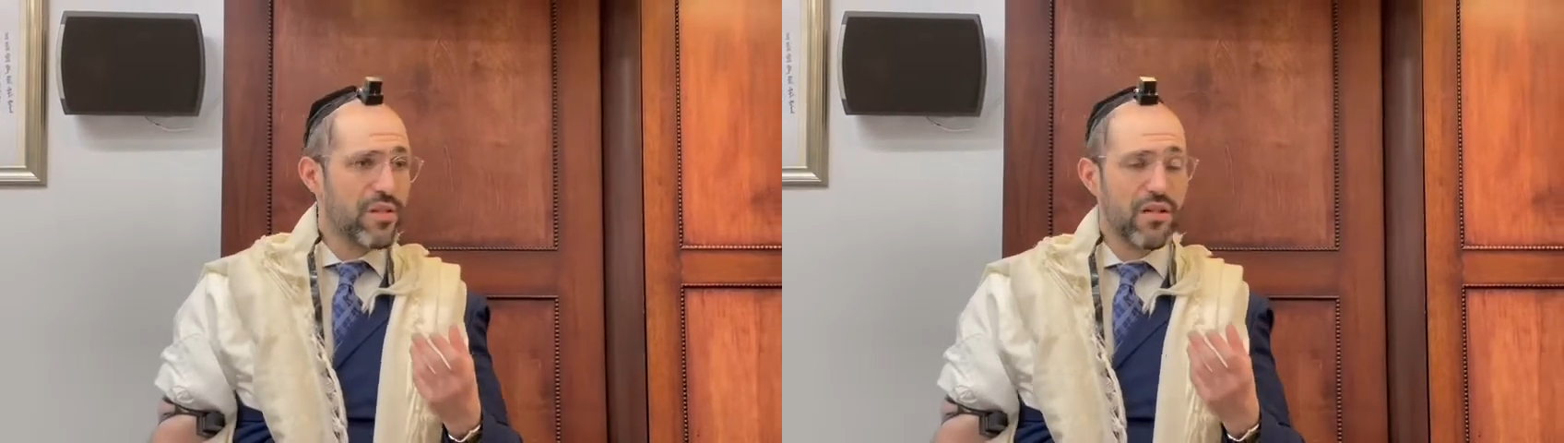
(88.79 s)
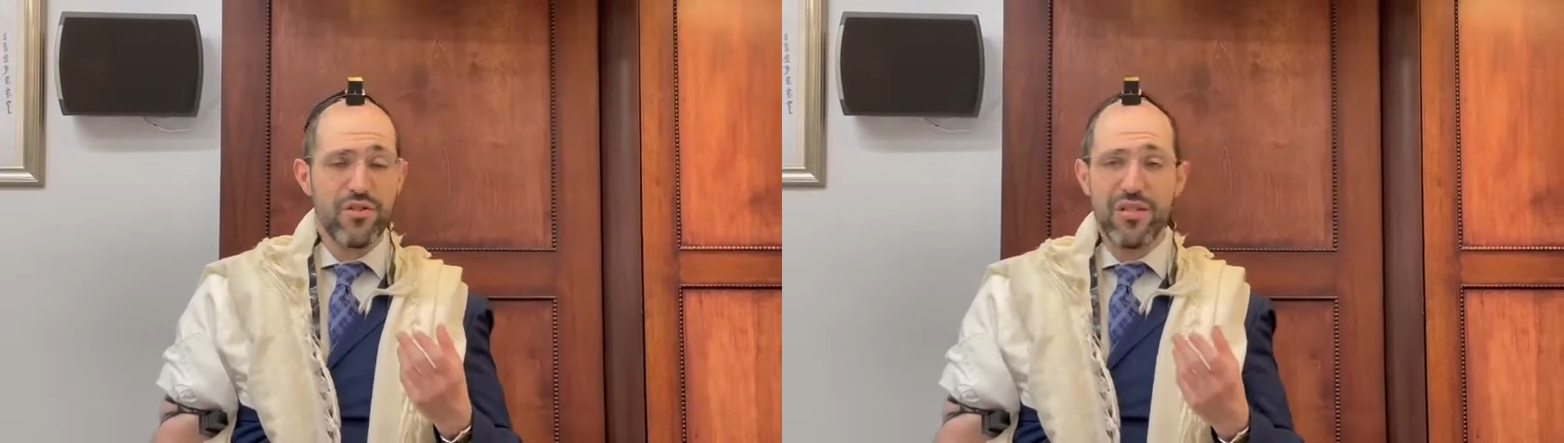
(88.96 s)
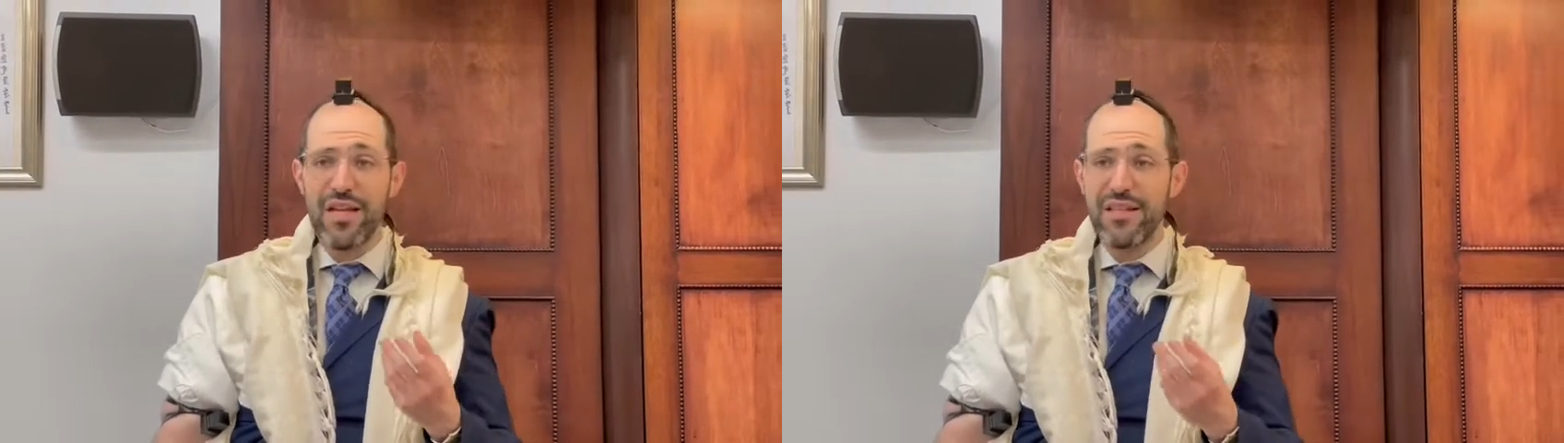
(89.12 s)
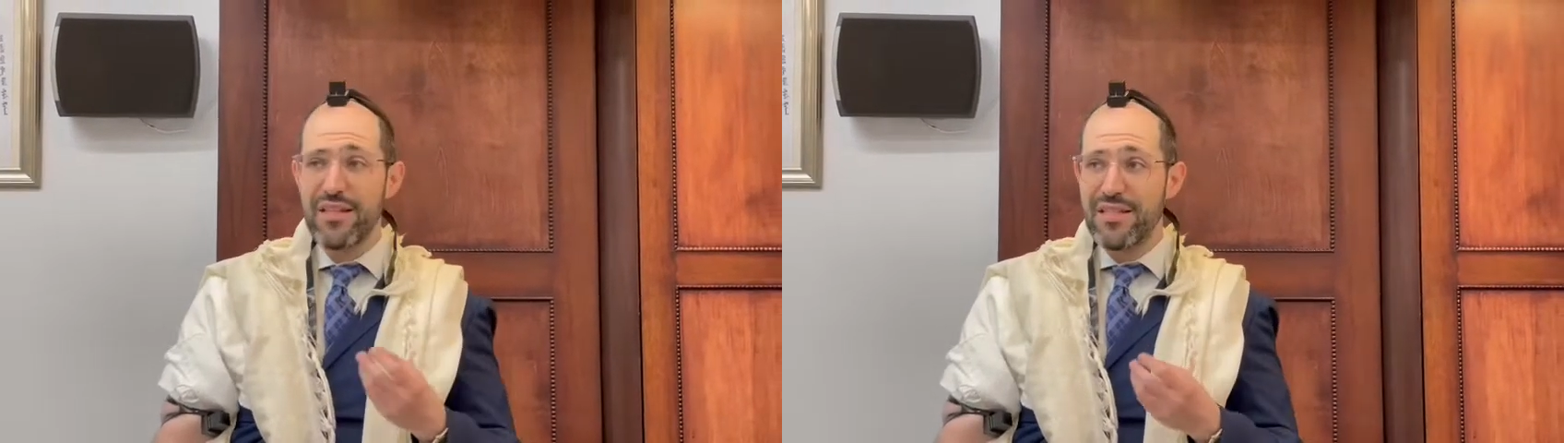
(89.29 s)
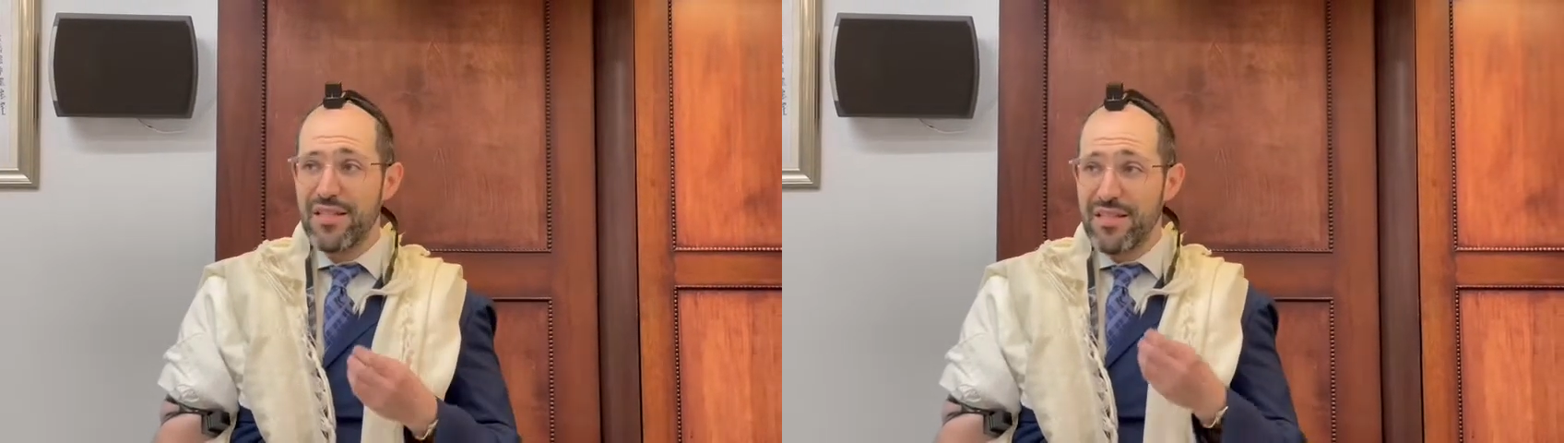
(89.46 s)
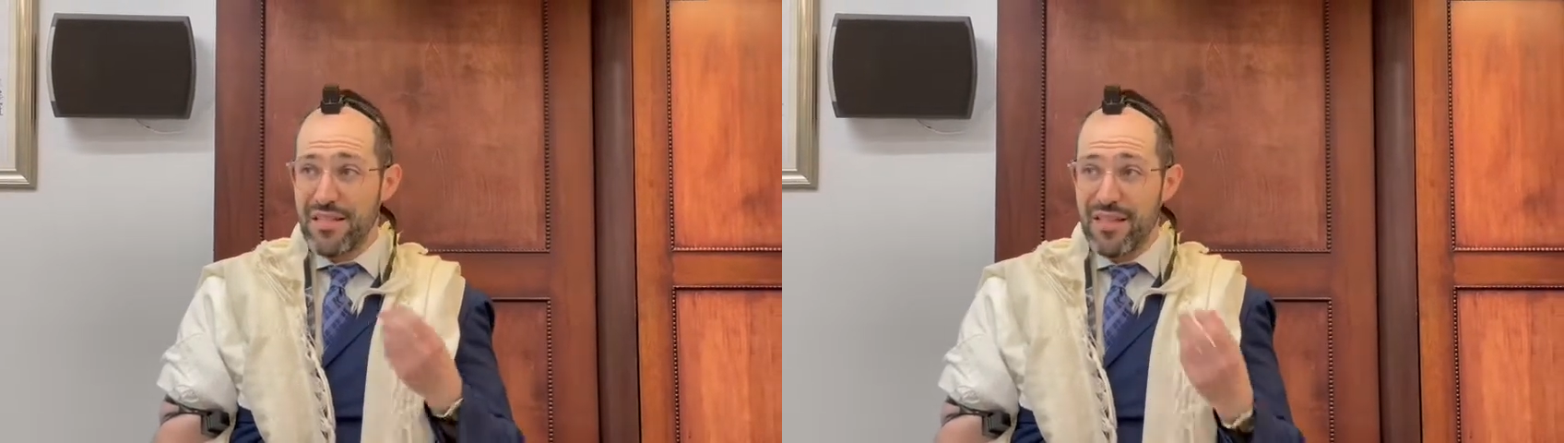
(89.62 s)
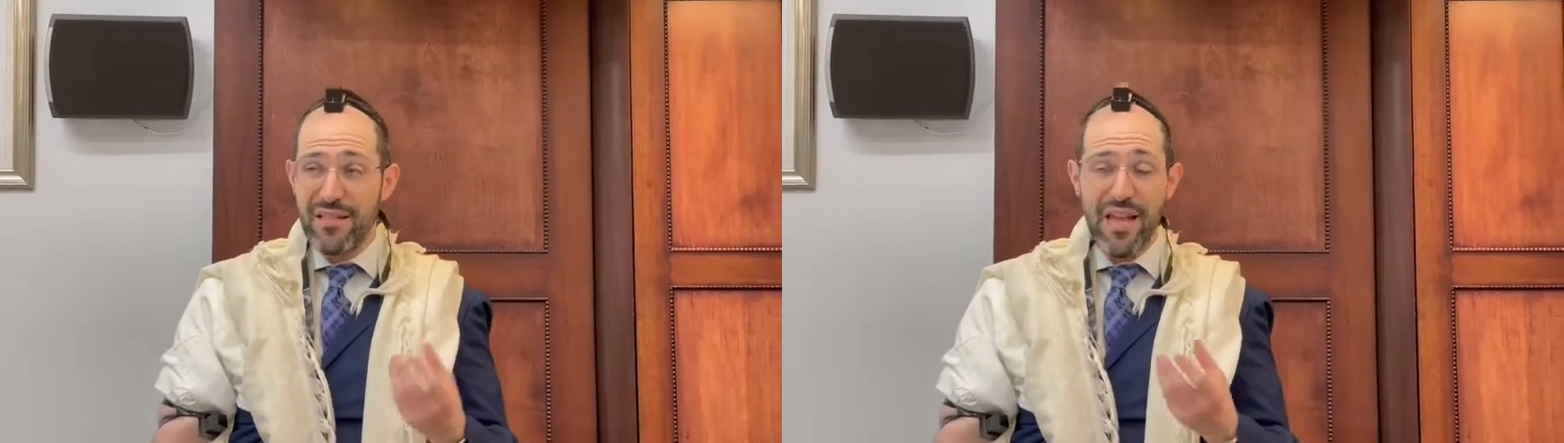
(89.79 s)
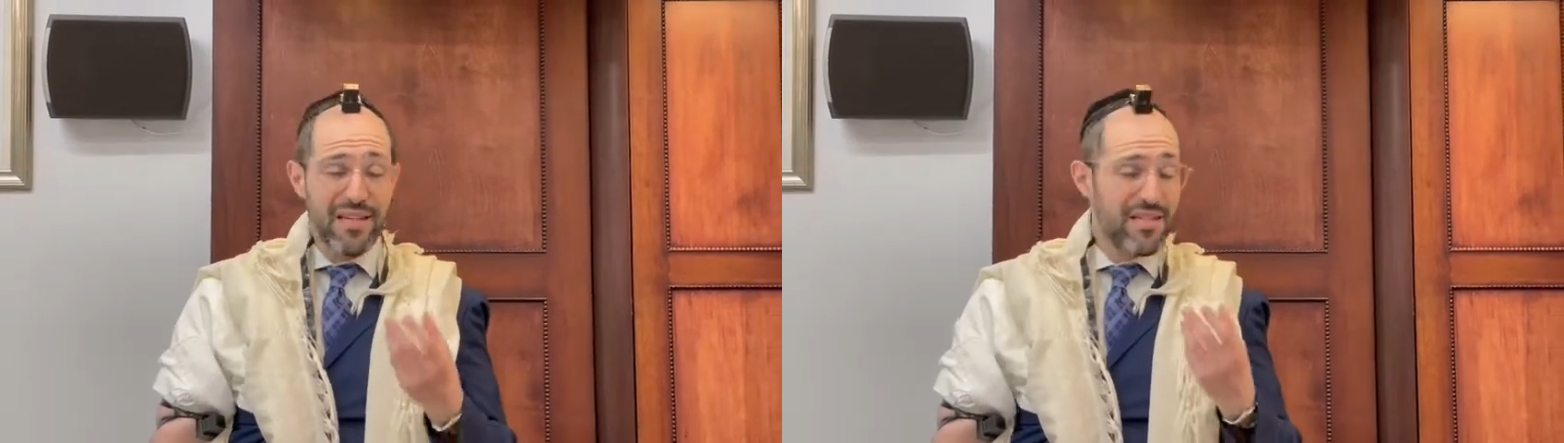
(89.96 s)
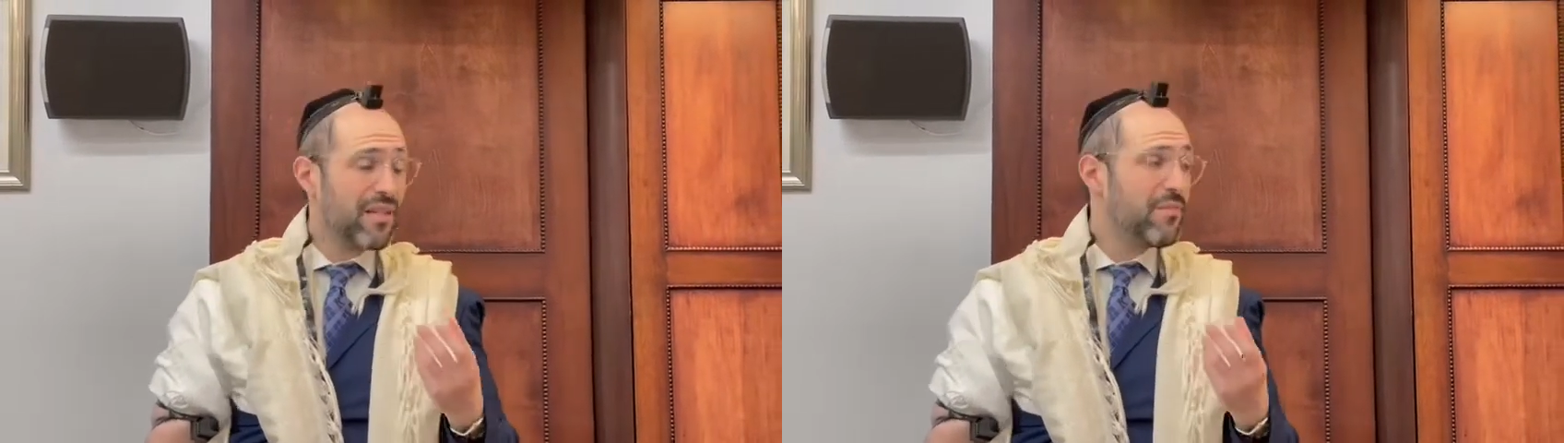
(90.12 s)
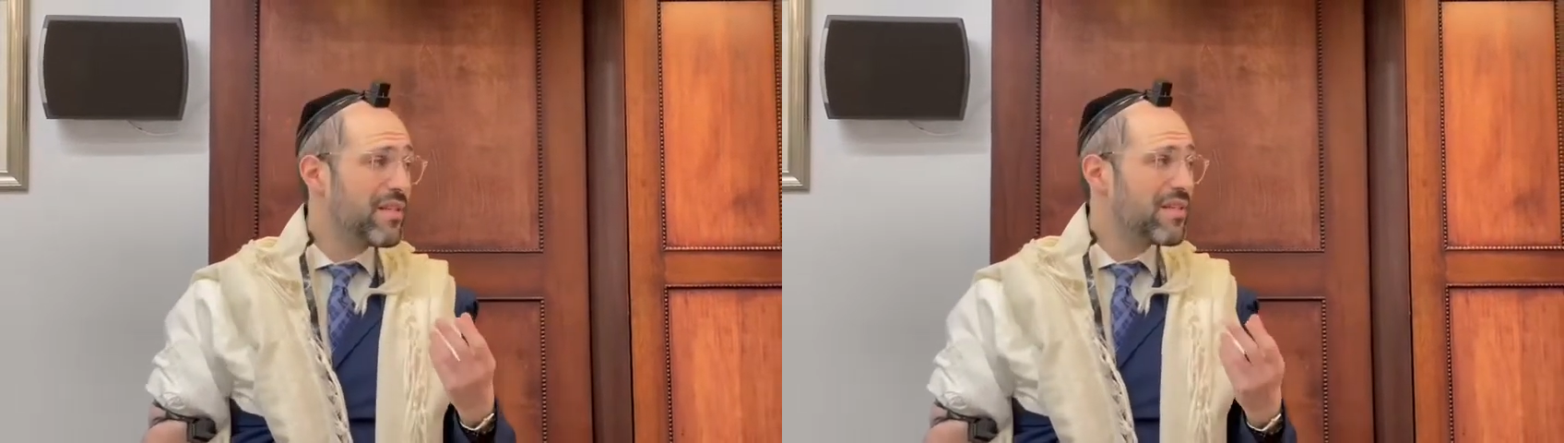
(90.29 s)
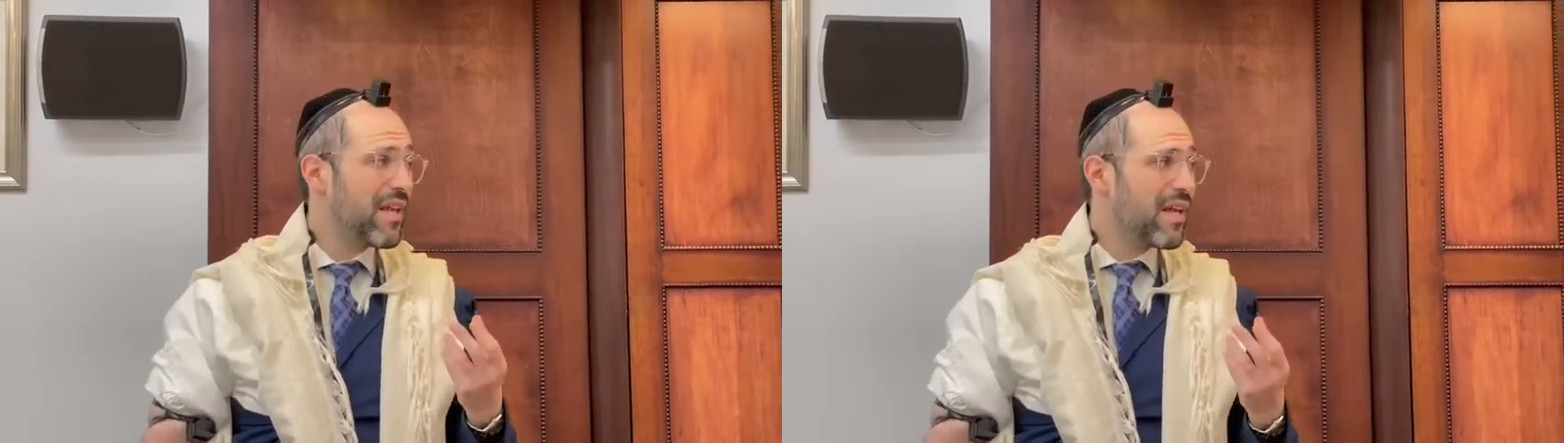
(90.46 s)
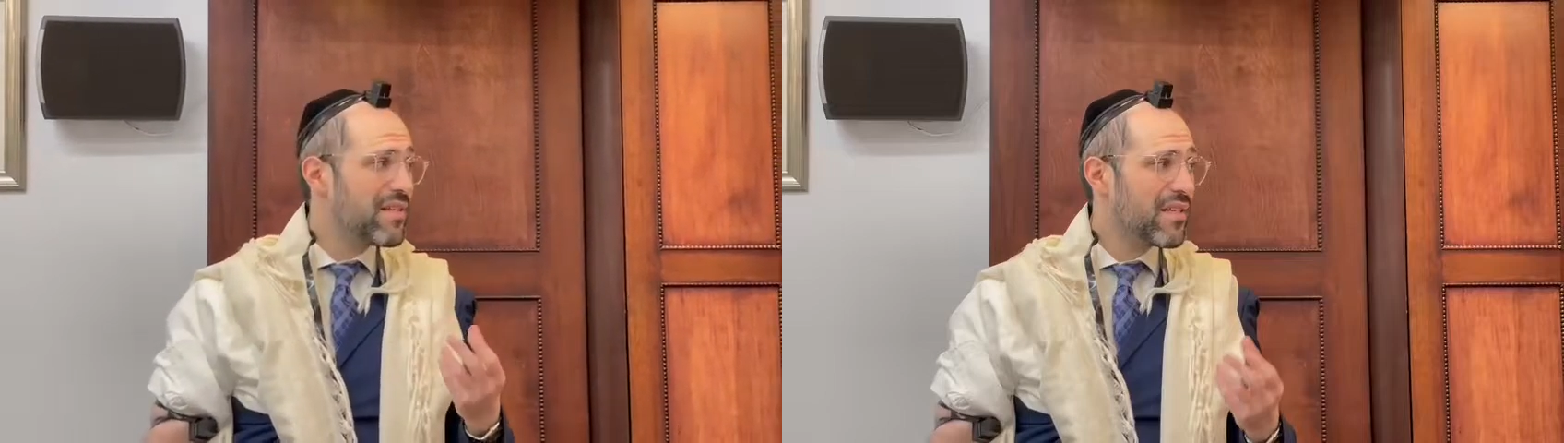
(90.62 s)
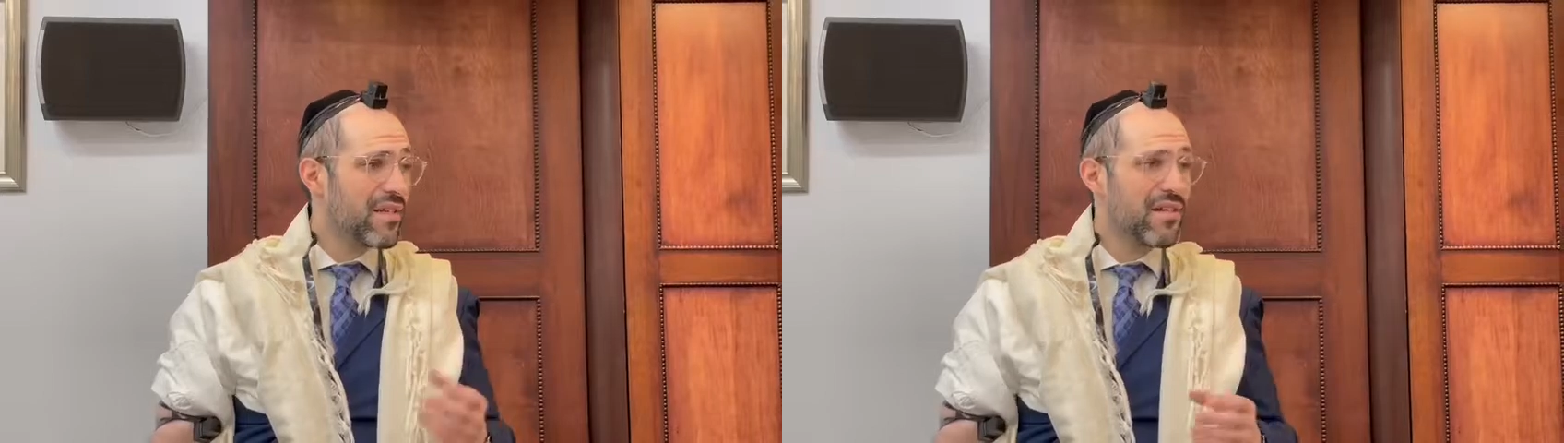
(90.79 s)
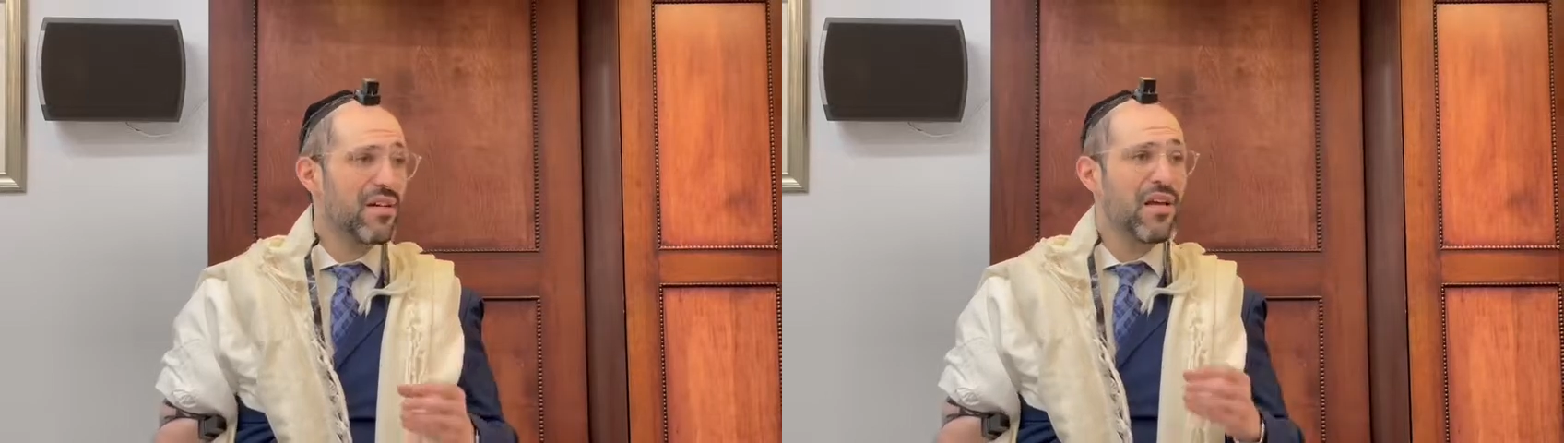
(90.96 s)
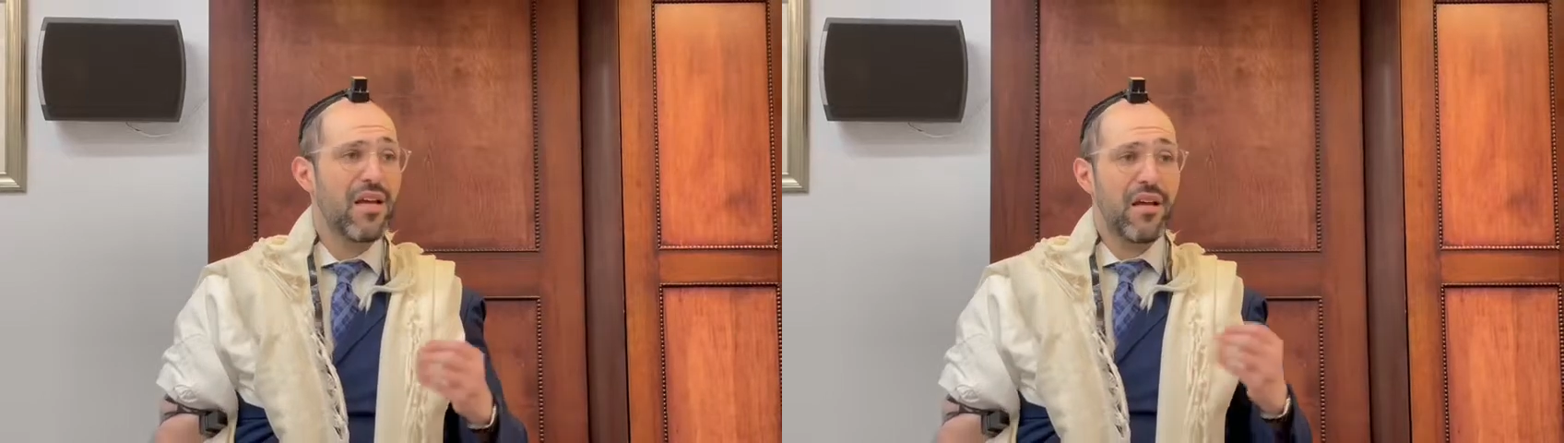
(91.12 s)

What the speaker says: such that since the taste of the meat stays there,